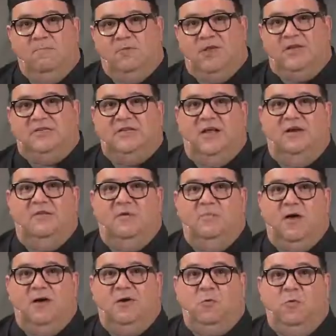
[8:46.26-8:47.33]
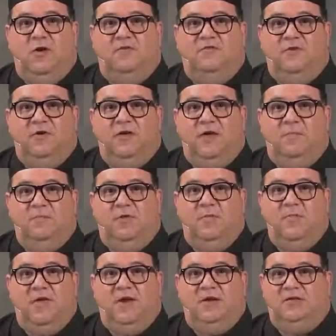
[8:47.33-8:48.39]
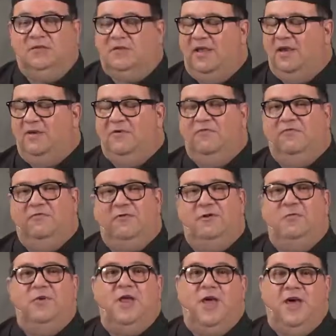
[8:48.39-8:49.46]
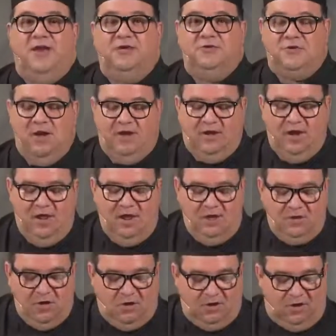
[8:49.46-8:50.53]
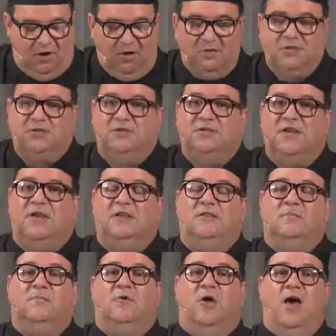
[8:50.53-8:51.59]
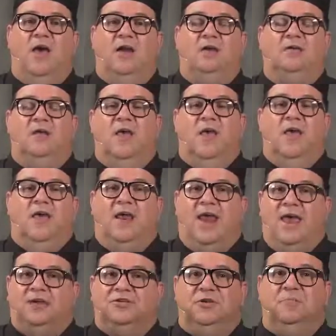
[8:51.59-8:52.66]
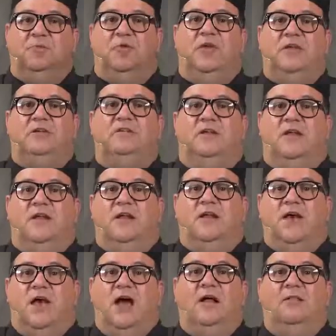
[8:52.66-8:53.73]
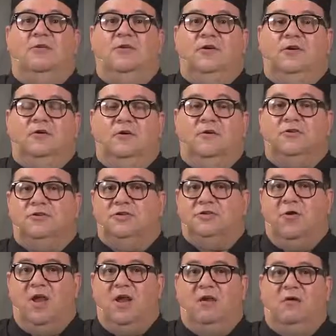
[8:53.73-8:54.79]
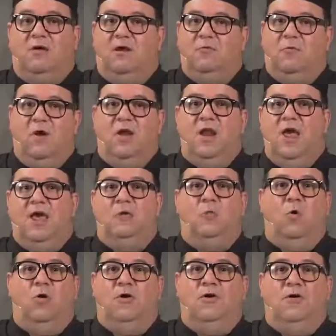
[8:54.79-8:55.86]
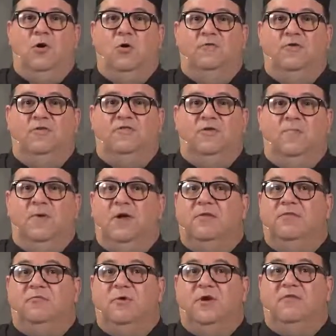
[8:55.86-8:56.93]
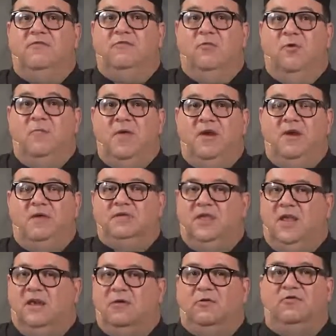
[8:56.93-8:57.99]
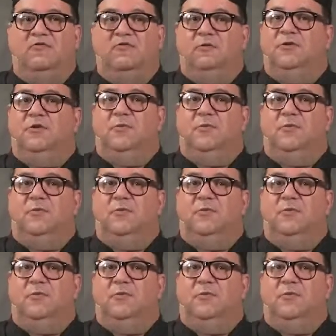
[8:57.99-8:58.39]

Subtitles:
Place that in the microwave for a couple of minutes and it'll fully rehydrate. You could also take the product and actually place it in a colander or a strainer and run hot water over it for about 3 to 4 minutes and it'll fully